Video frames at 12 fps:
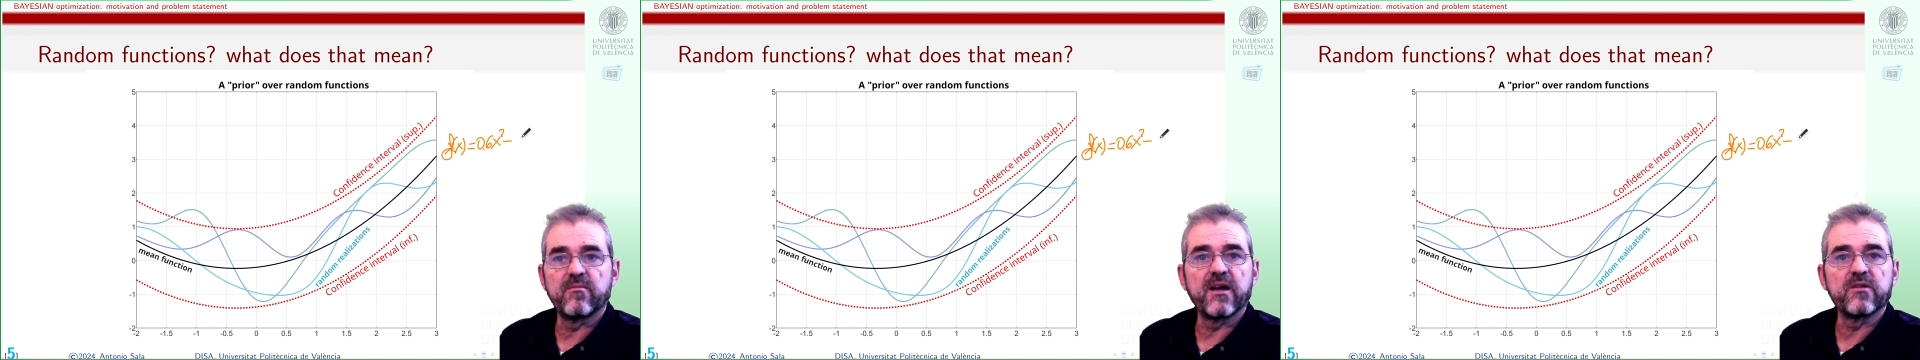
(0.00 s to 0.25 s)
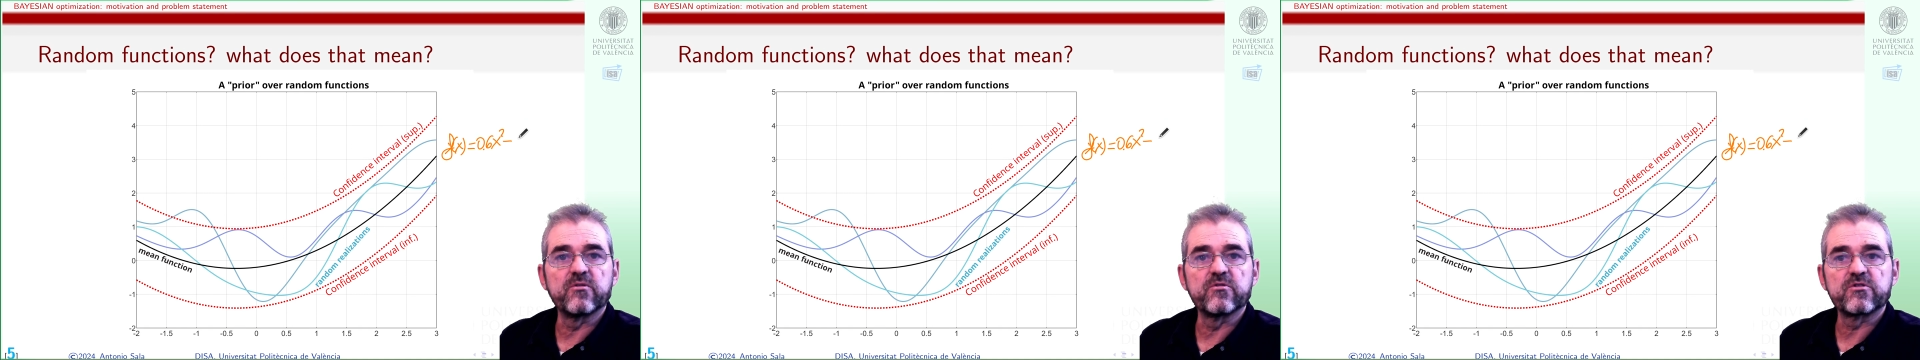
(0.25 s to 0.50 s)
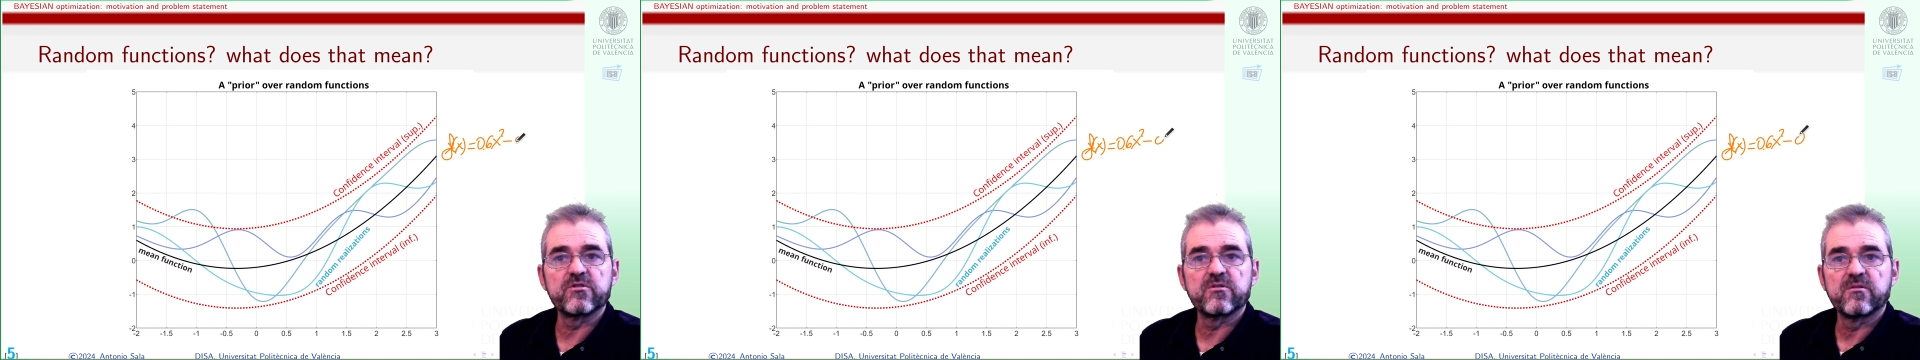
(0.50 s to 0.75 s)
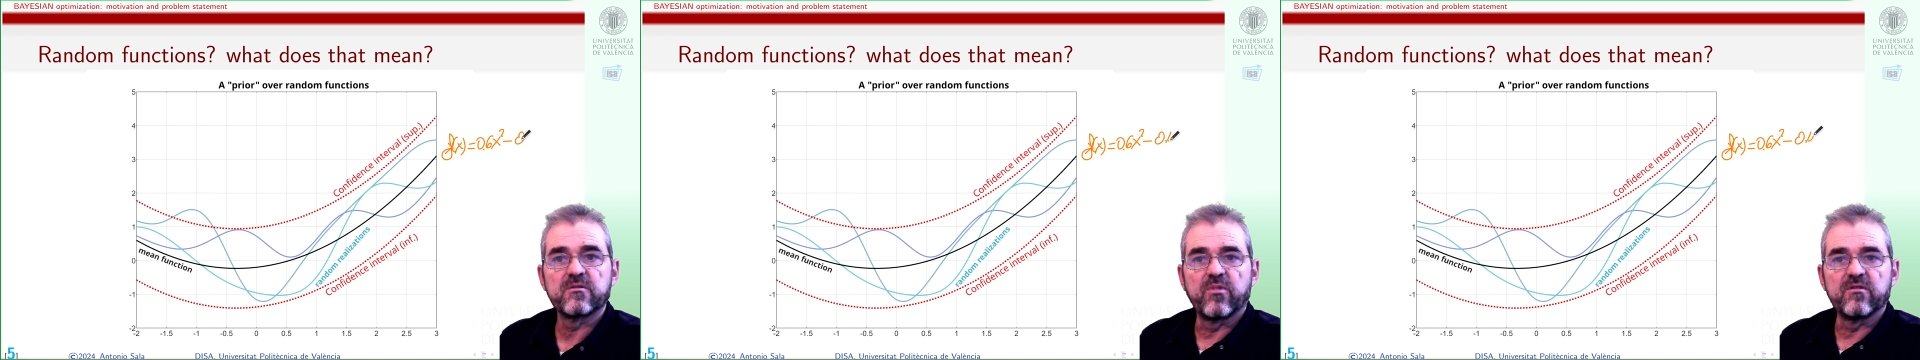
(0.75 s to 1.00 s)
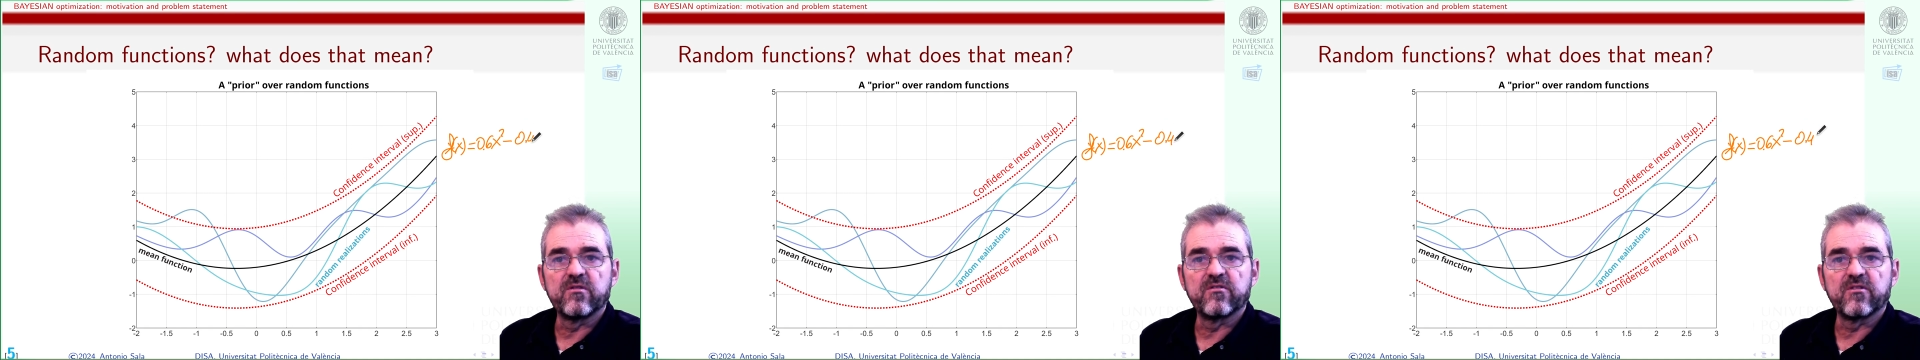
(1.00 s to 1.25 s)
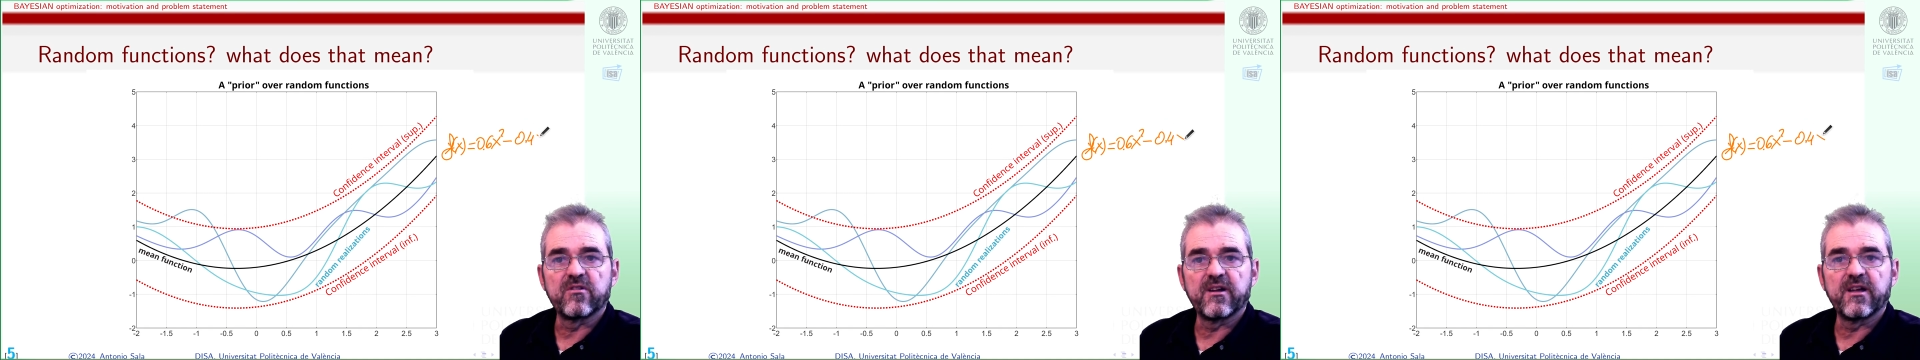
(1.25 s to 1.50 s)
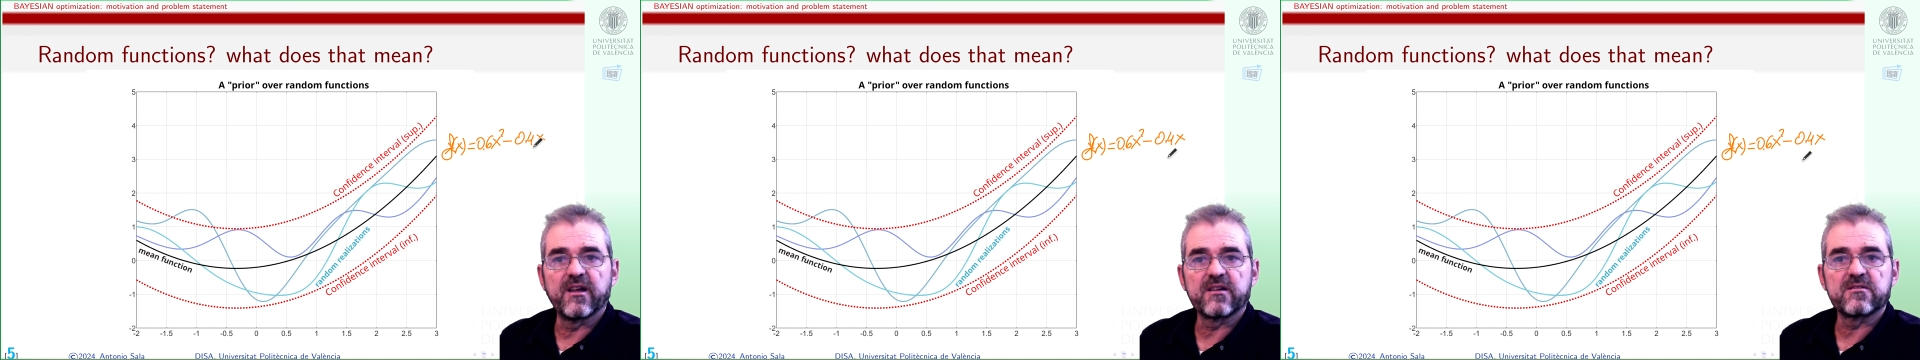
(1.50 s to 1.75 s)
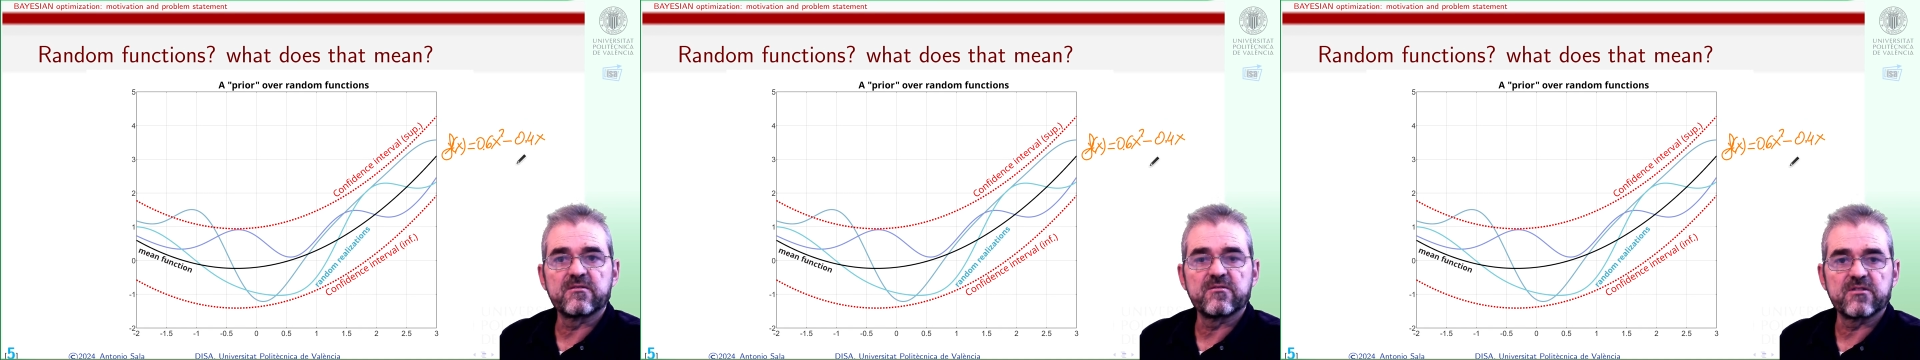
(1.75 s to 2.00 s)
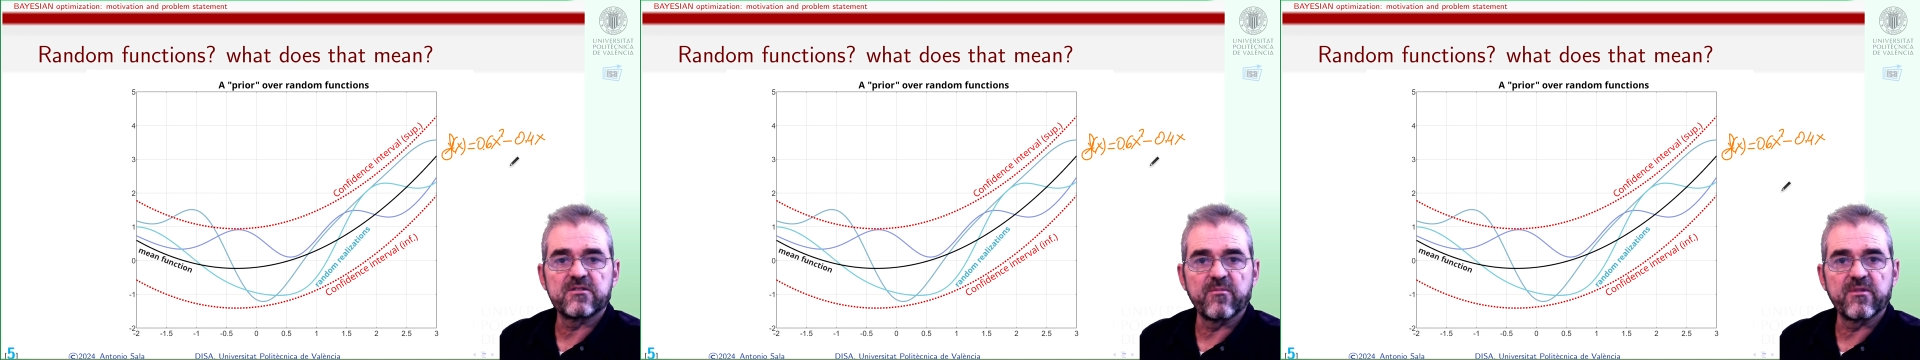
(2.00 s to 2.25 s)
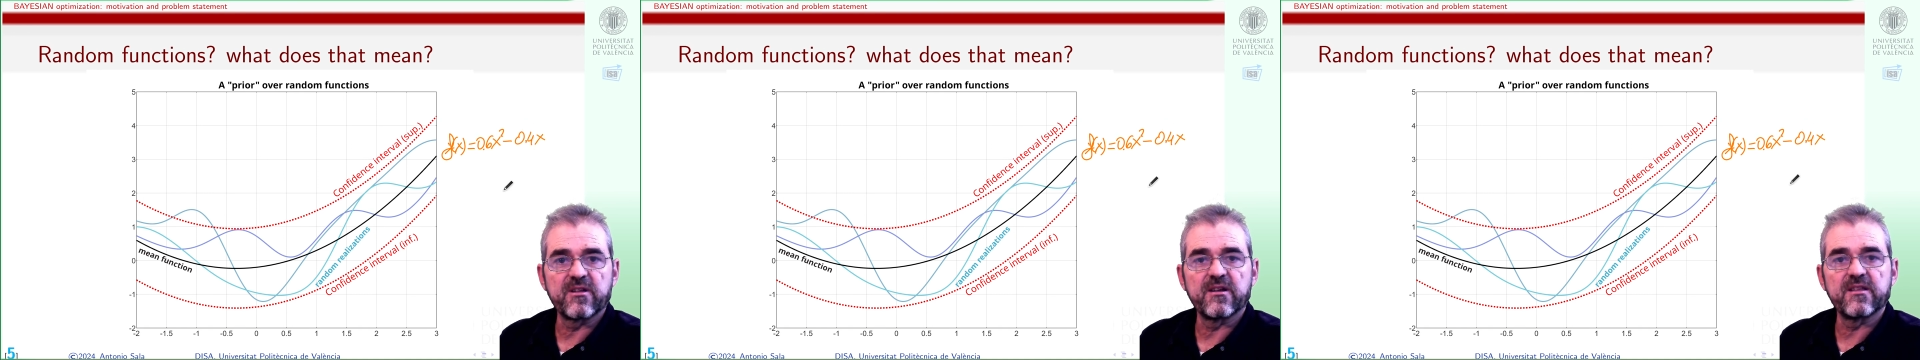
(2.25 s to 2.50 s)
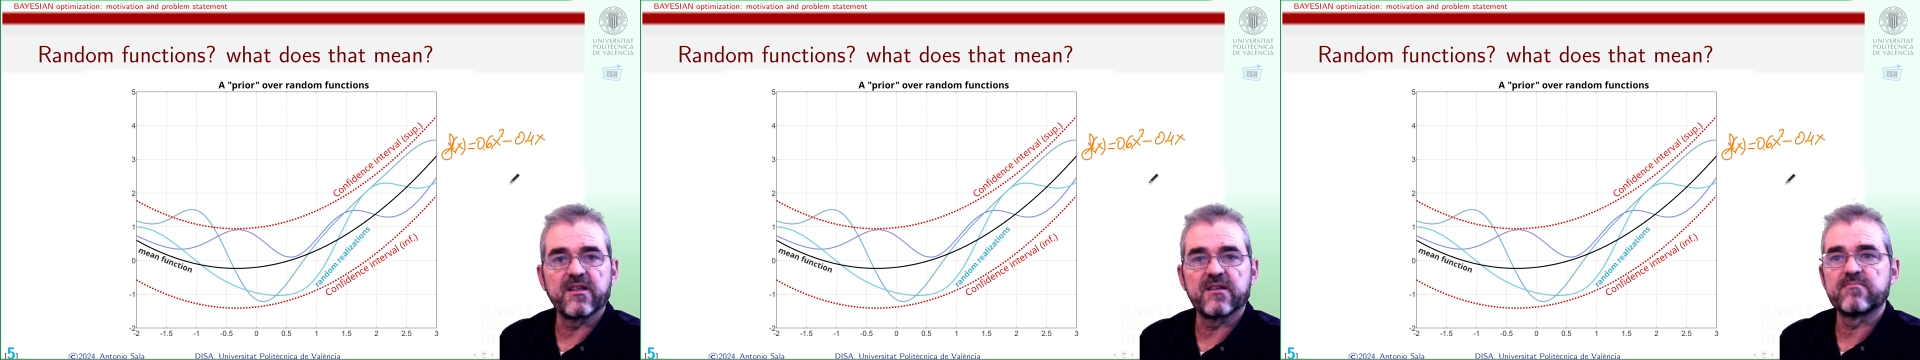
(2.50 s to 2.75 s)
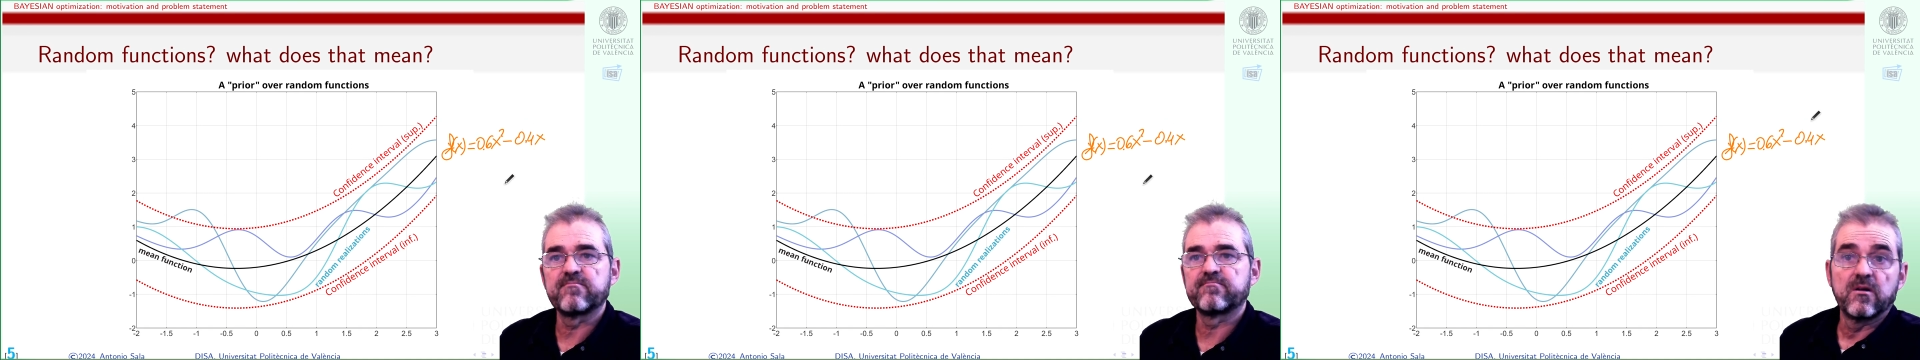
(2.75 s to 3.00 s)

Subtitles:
minus 0.4 x, something like that,